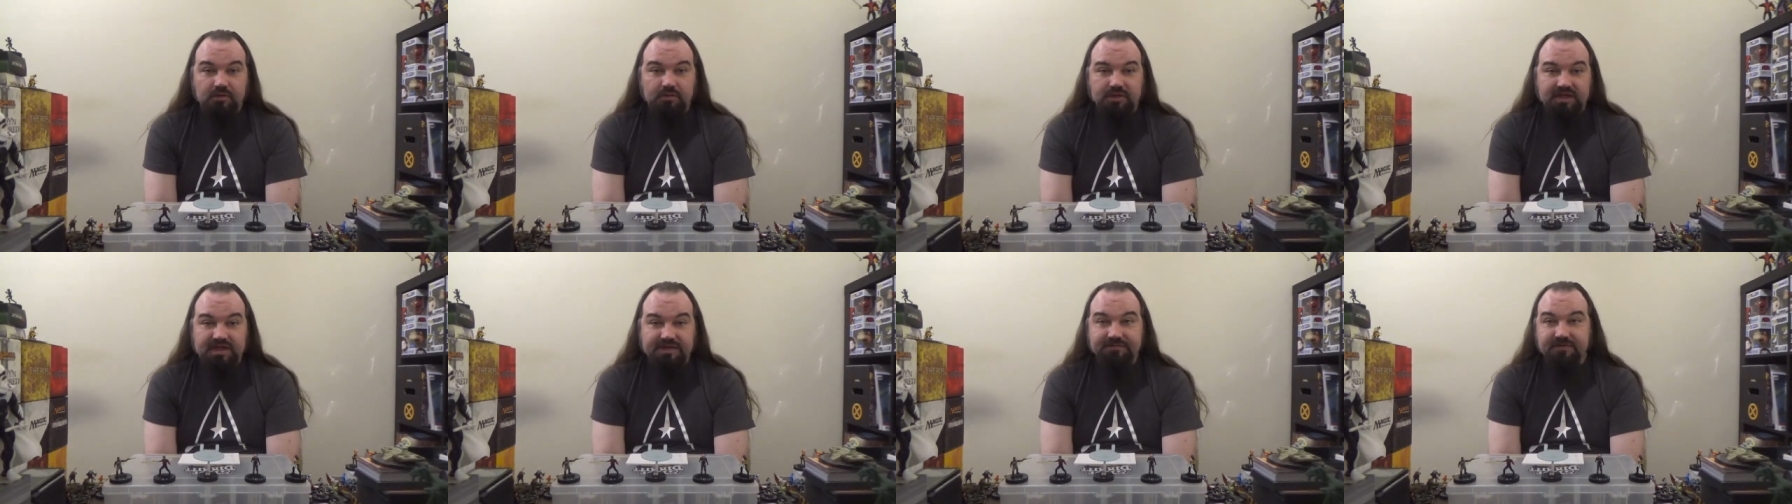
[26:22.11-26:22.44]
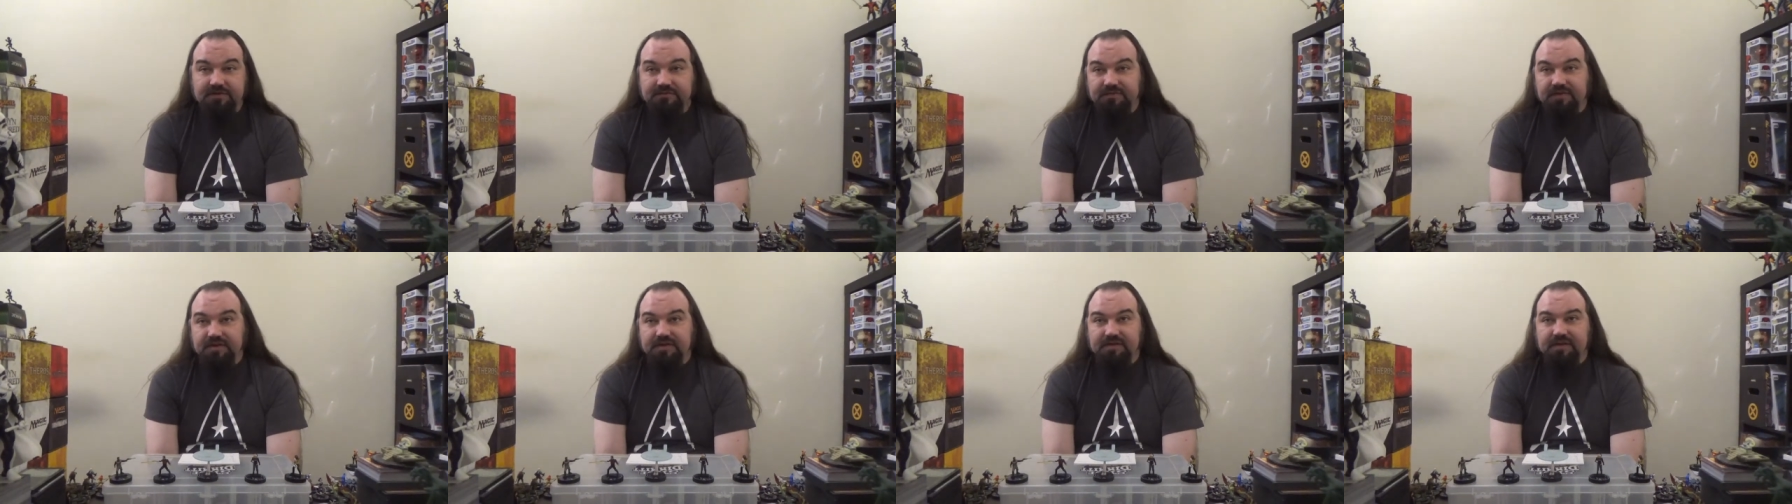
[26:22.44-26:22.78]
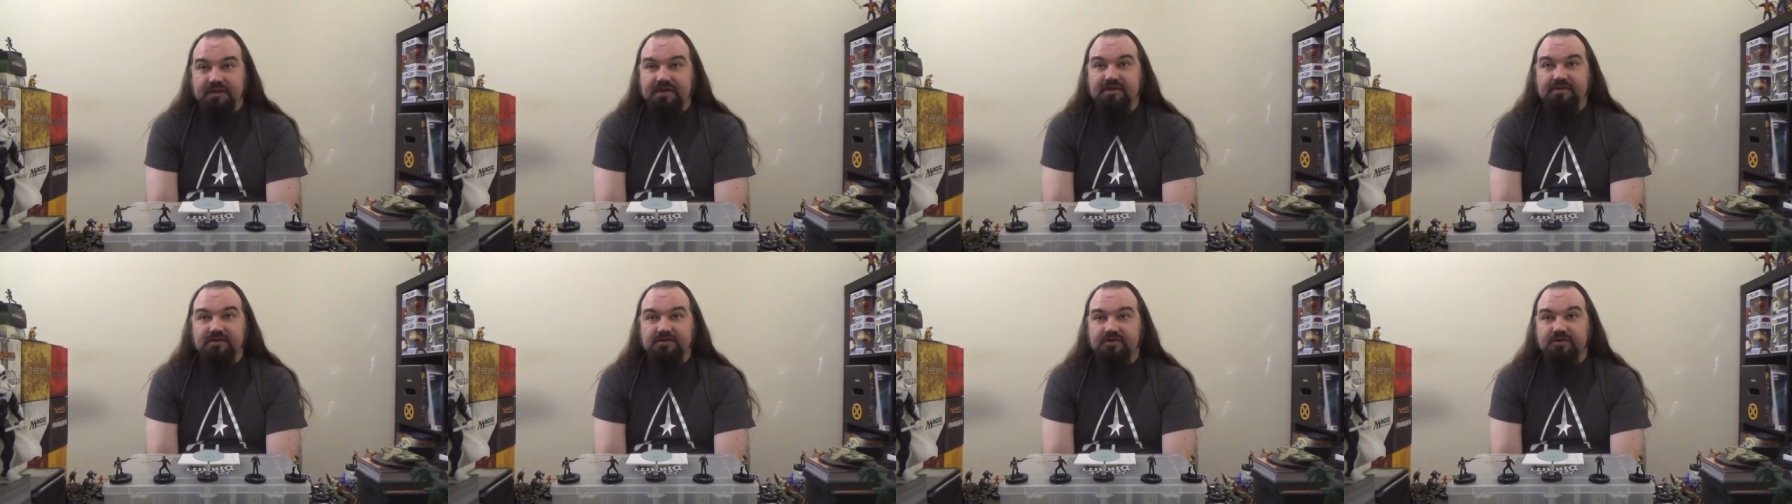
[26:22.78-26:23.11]
even if it
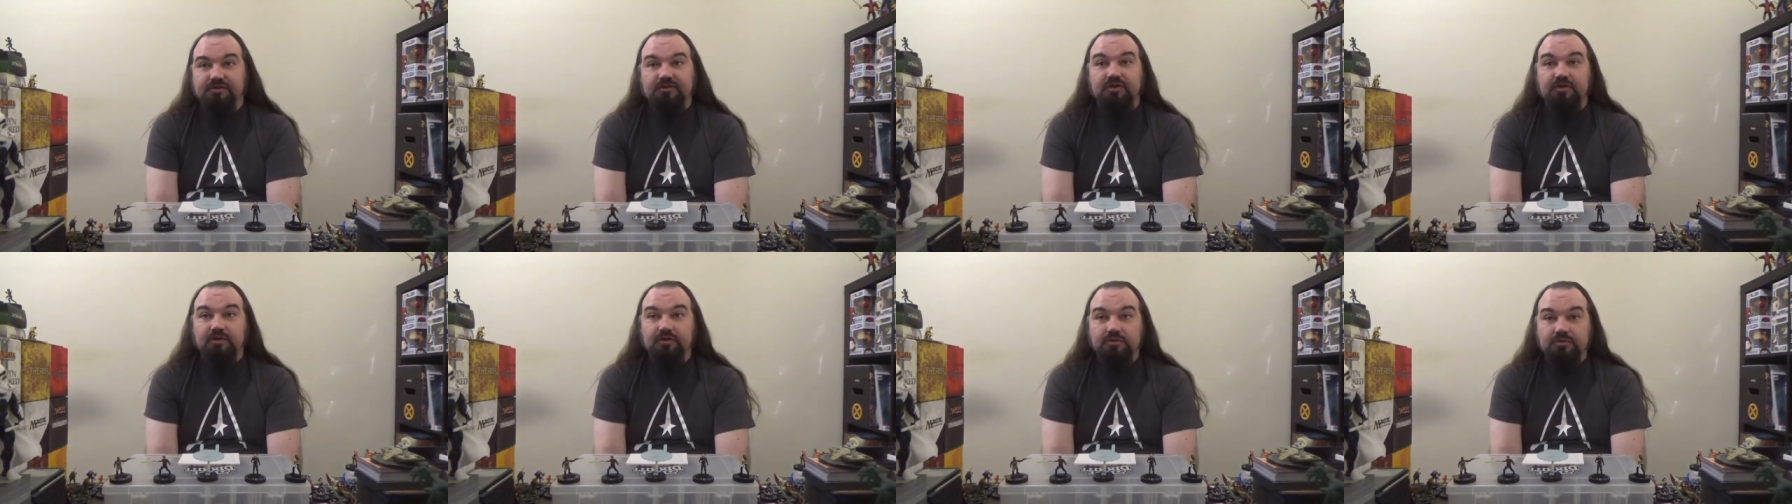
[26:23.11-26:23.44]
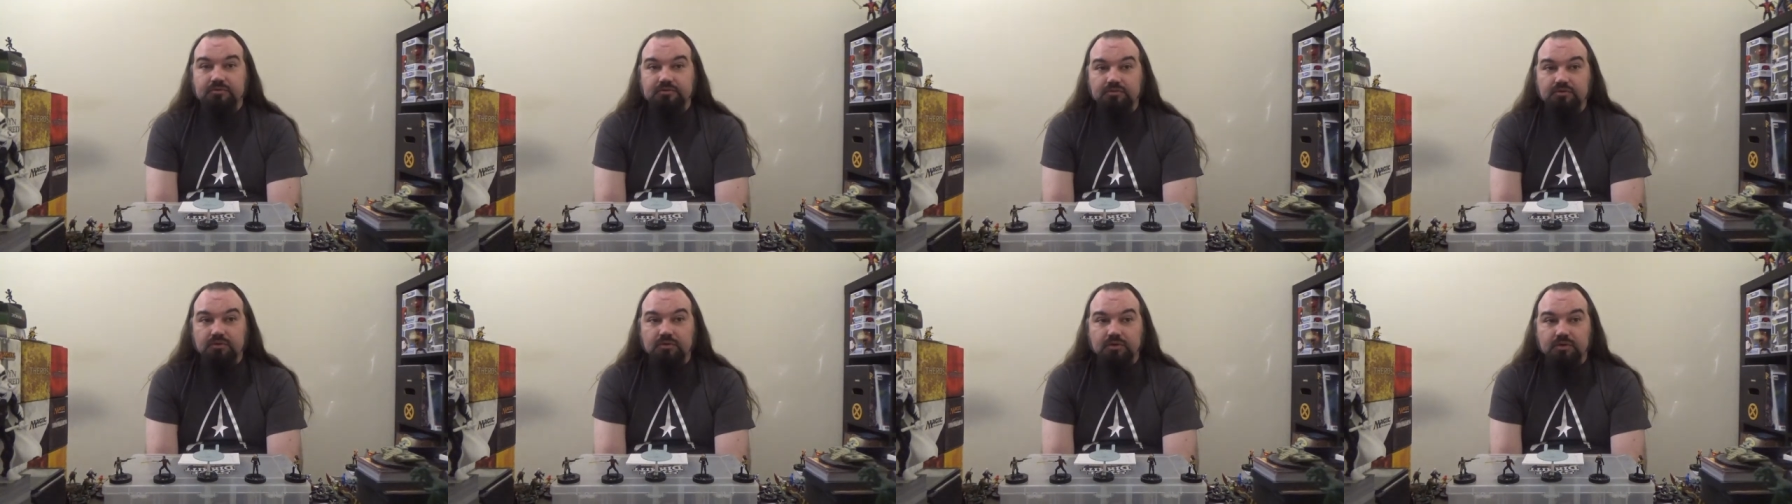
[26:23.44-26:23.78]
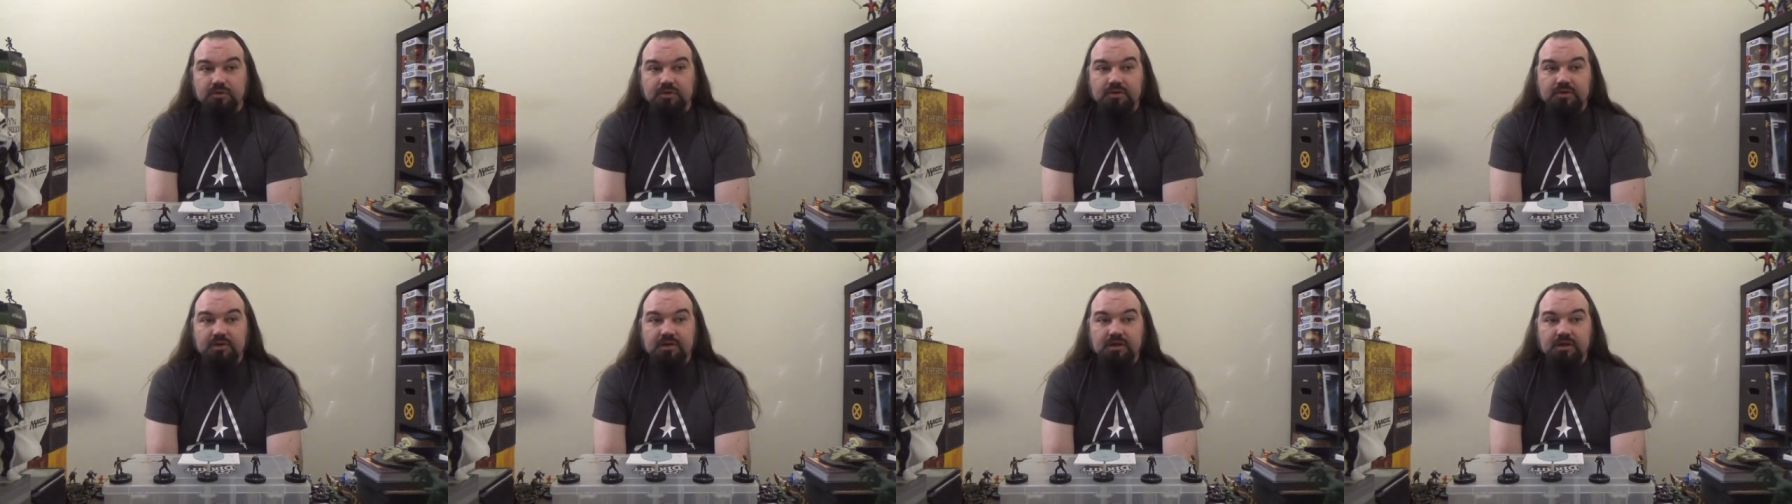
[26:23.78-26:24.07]
is just a Cold War.